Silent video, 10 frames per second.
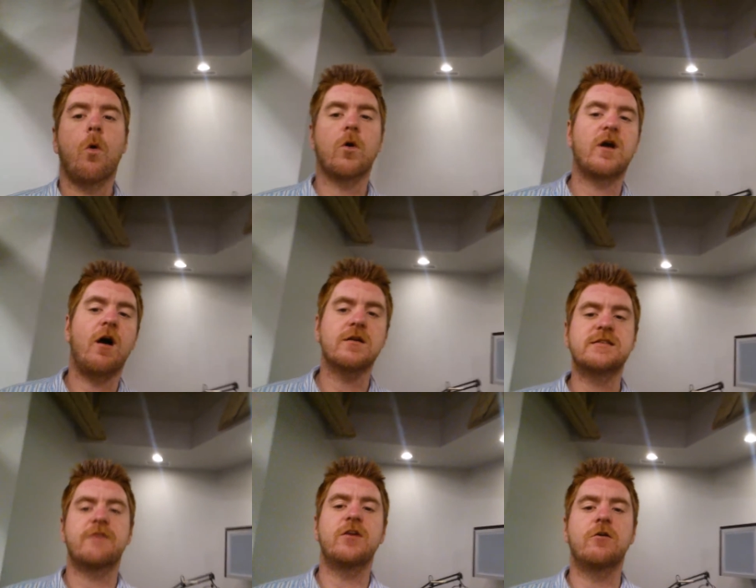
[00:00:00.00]
or call
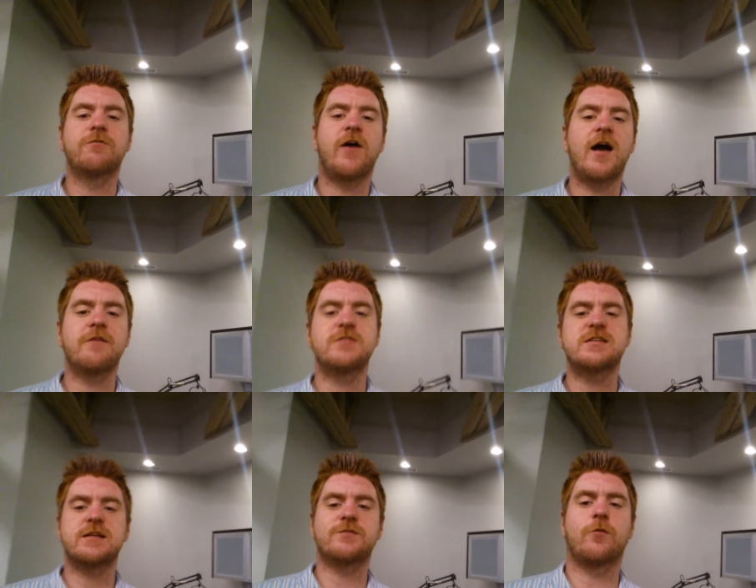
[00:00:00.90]
705
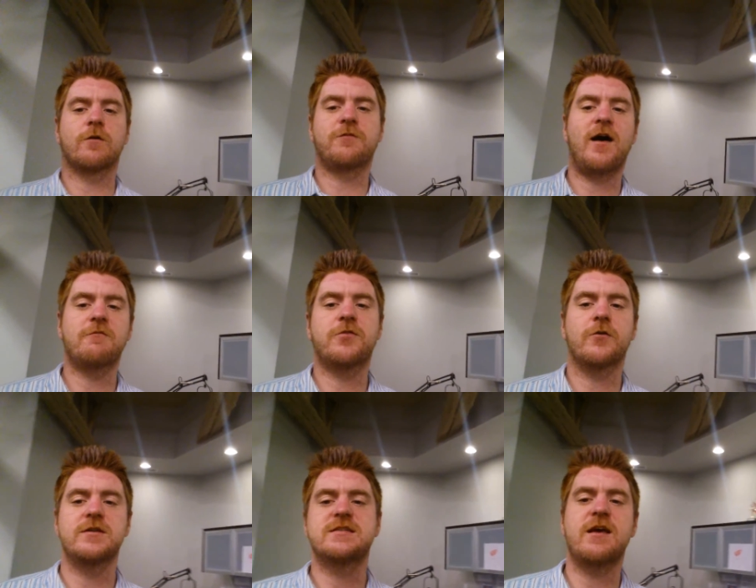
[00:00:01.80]
645
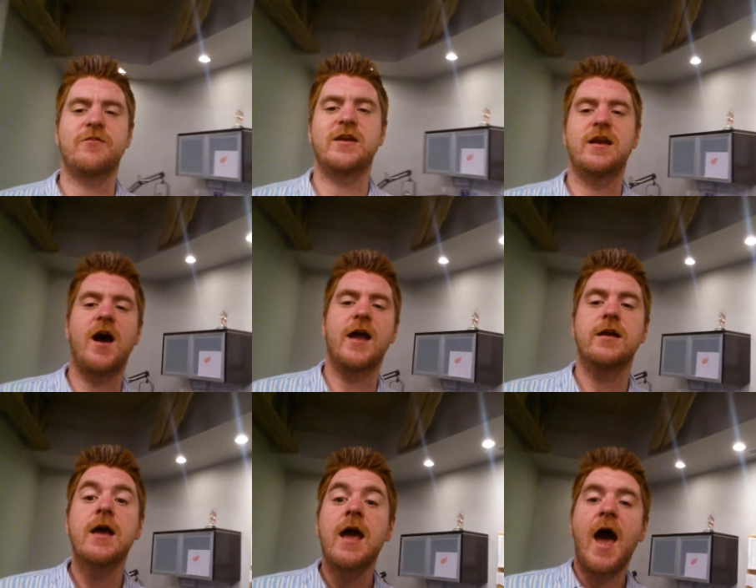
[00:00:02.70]
3079.
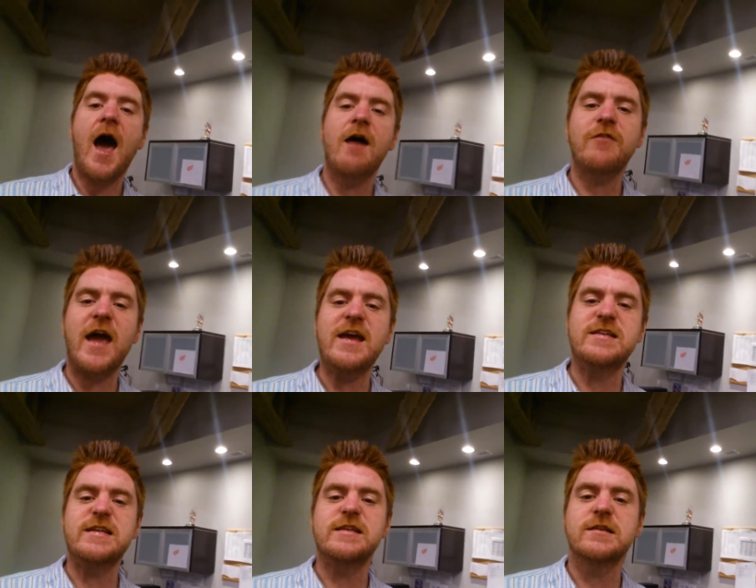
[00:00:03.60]
Have a
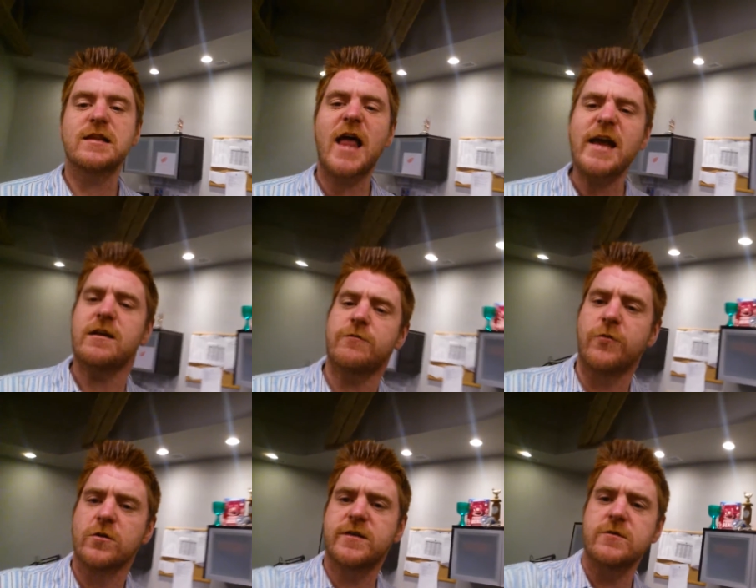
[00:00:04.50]

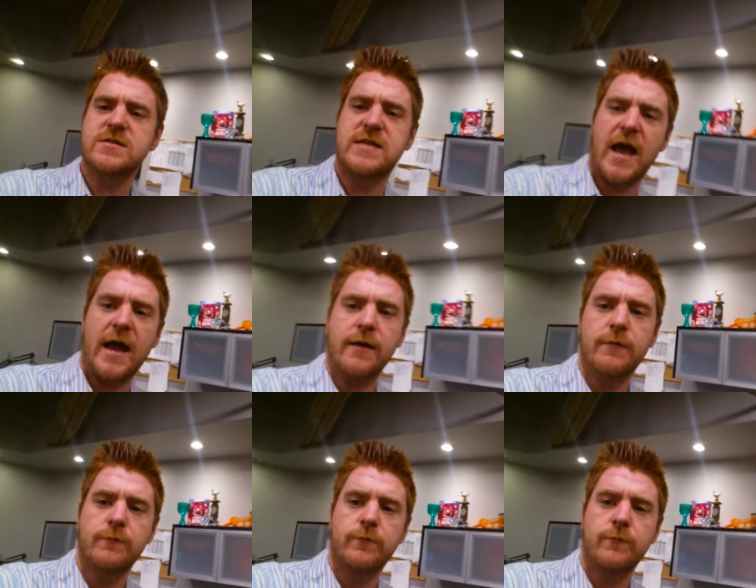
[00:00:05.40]
delightful Tuesday.